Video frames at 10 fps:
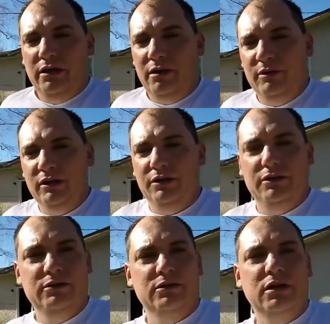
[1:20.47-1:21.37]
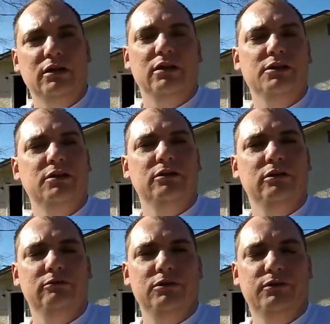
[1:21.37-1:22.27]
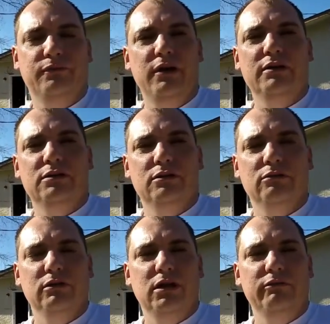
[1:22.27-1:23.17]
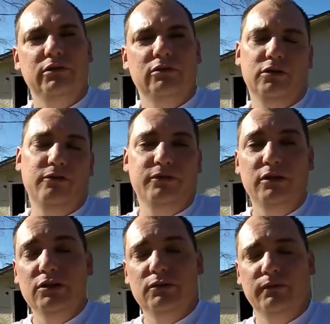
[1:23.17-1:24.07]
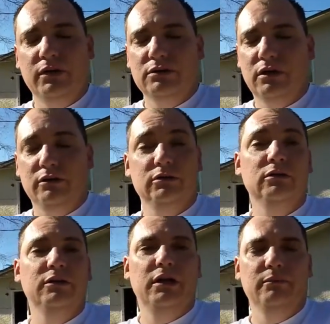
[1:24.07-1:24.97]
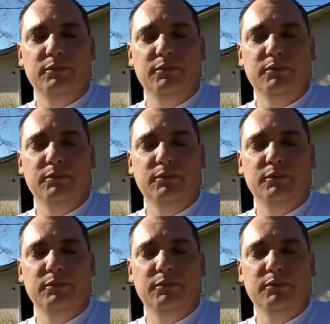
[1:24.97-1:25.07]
i mean i didn't stay there till it was fixed or whatever or if it is fixed i don't know yet